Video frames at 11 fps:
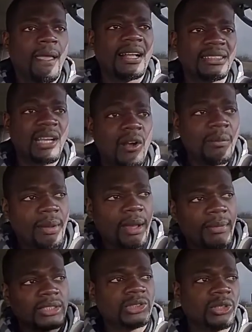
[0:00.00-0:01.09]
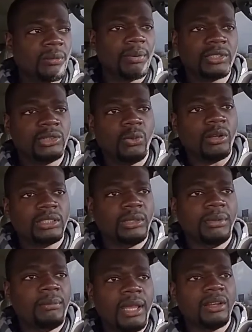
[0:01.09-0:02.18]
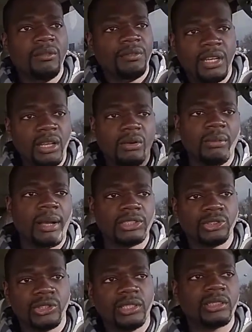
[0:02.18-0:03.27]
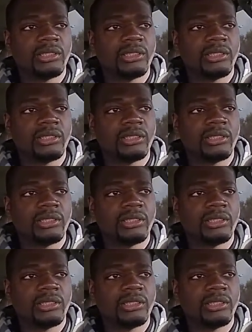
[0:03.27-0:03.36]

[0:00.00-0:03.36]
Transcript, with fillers: talk about my truck, but you won't see me make no video on my truck.